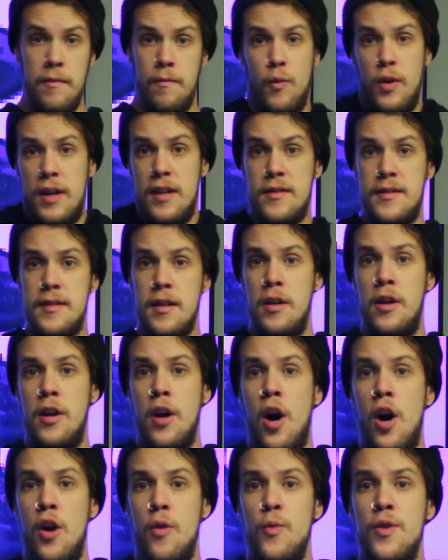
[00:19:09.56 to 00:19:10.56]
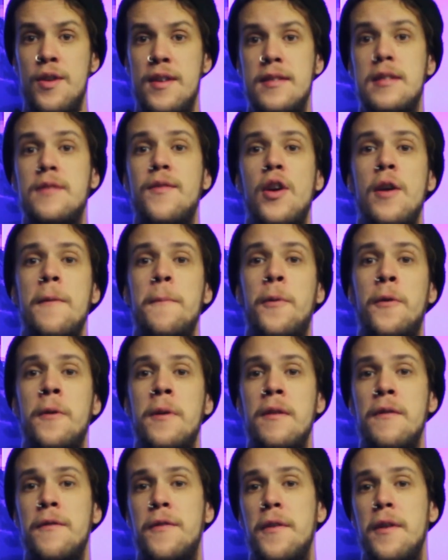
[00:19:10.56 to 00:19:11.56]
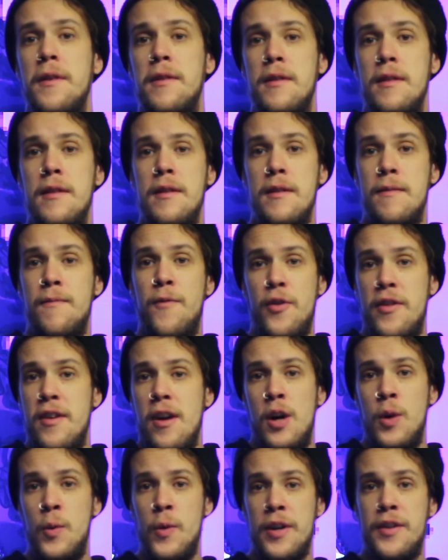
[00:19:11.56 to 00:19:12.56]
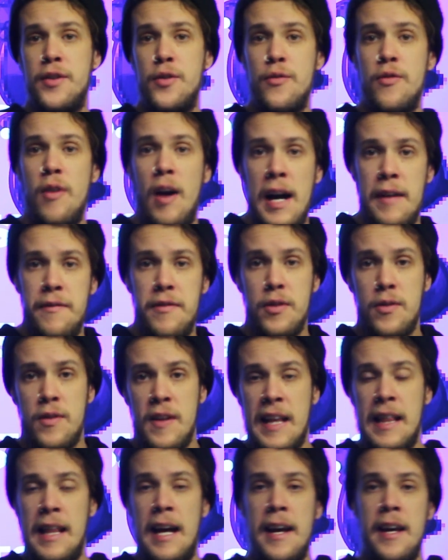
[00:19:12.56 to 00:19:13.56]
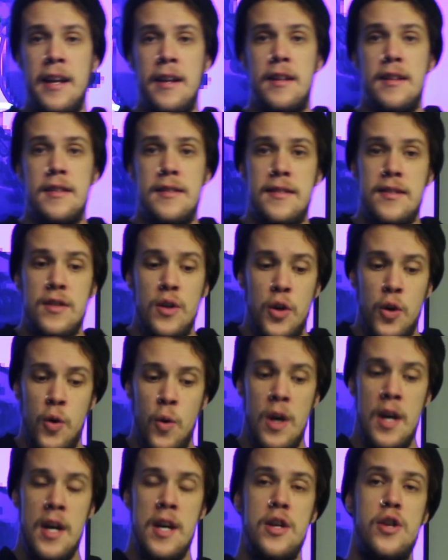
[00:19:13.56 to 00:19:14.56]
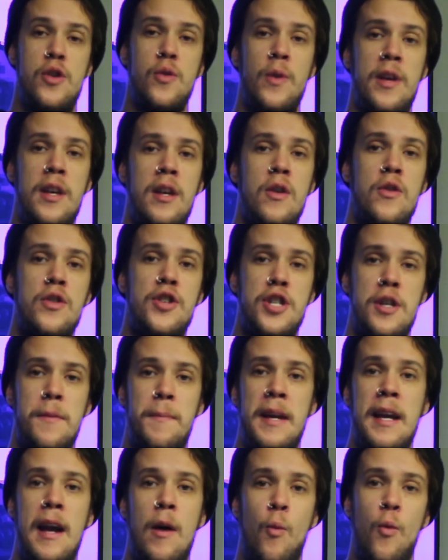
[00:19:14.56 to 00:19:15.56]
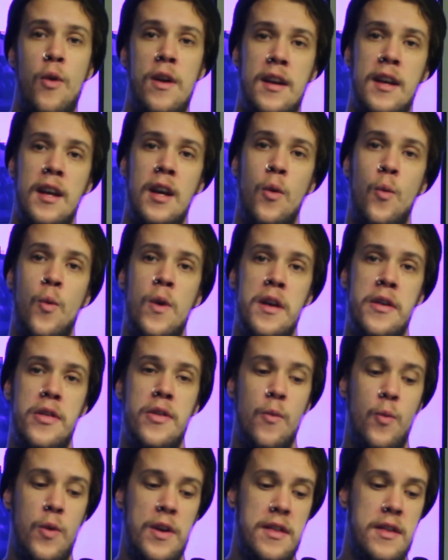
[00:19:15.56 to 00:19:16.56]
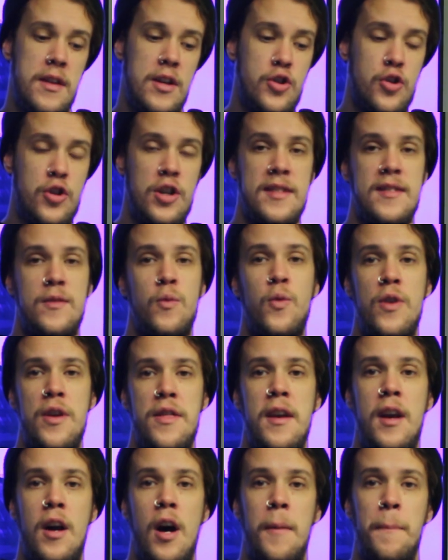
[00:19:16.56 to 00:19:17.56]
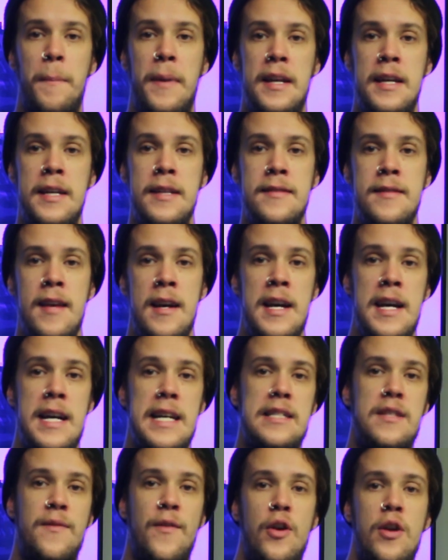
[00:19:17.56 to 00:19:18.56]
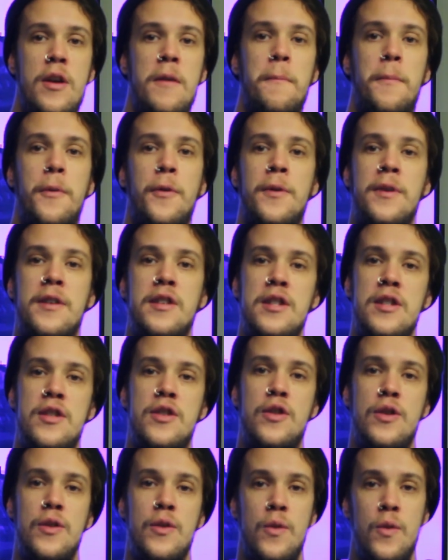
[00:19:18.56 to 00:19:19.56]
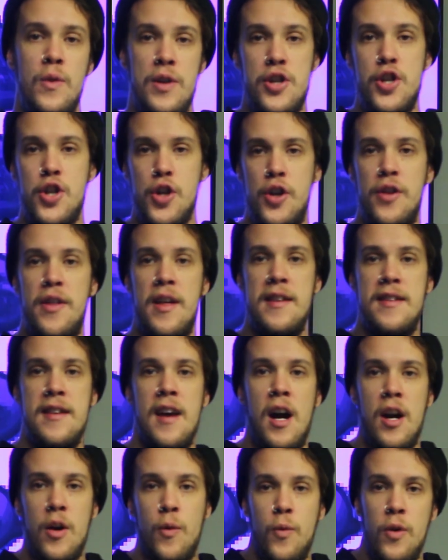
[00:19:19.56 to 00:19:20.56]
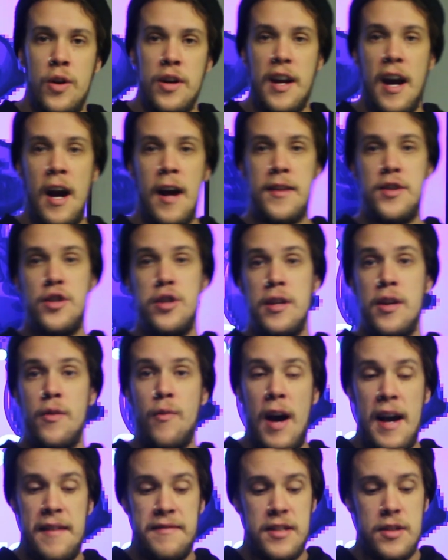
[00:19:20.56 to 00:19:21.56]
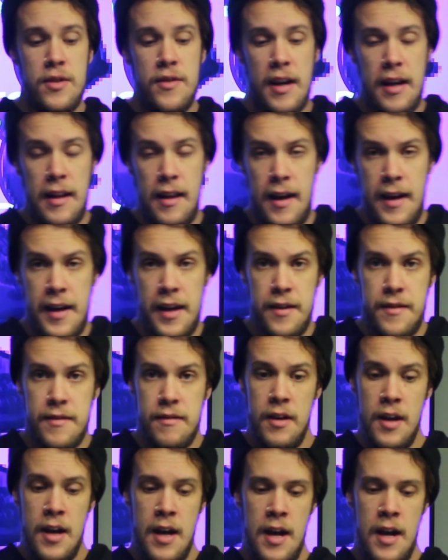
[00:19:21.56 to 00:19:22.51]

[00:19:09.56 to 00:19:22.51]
When you sell an artwork, it's very important for the artwork to arrive to the client. So doing your shipping and working with trustworthy companies, it's very important to ensure that the artwork actually arrives to the client.